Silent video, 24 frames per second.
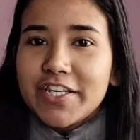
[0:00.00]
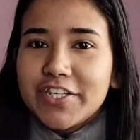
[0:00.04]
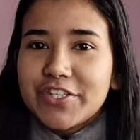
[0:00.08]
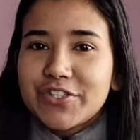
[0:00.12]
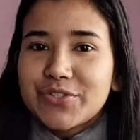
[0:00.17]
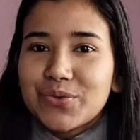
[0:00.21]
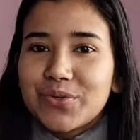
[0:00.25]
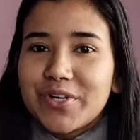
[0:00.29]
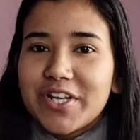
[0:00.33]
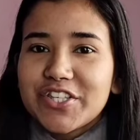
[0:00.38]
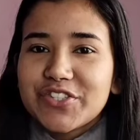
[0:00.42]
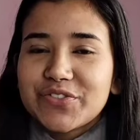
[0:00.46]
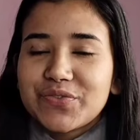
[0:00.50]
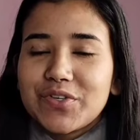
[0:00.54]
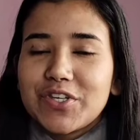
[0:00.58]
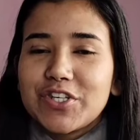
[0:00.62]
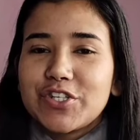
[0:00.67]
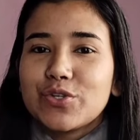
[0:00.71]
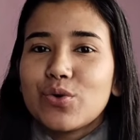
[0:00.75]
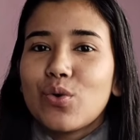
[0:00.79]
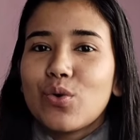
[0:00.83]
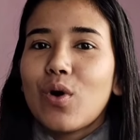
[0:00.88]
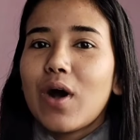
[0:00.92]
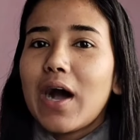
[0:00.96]
In today's
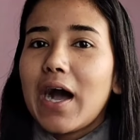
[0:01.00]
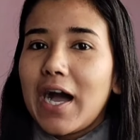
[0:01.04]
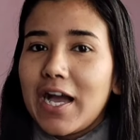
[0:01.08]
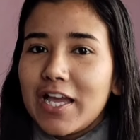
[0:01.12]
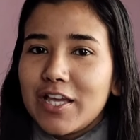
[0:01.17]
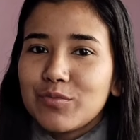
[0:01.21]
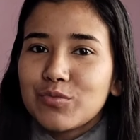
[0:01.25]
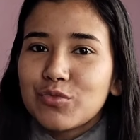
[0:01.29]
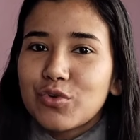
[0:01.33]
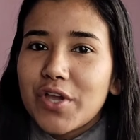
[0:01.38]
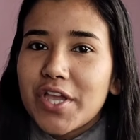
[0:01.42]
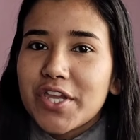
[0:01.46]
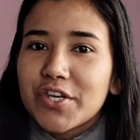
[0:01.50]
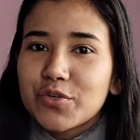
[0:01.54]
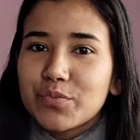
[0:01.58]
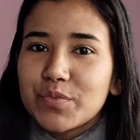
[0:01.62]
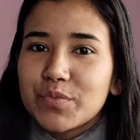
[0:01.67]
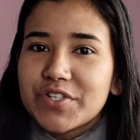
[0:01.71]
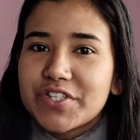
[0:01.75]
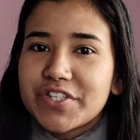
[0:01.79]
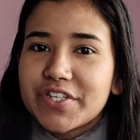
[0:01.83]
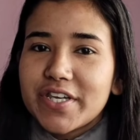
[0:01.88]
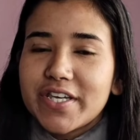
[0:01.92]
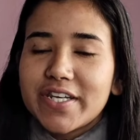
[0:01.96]
video, I am going to
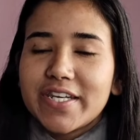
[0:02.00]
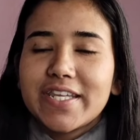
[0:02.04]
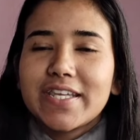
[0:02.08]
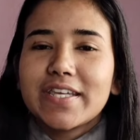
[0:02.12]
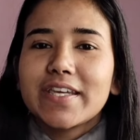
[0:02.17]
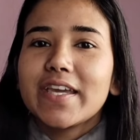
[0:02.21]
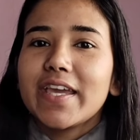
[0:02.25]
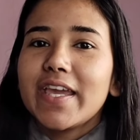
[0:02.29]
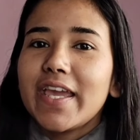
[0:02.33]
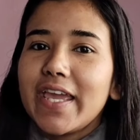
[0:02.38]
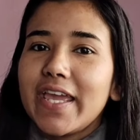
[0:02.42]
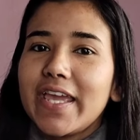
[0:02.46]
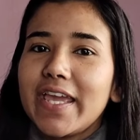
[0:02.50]
be sharing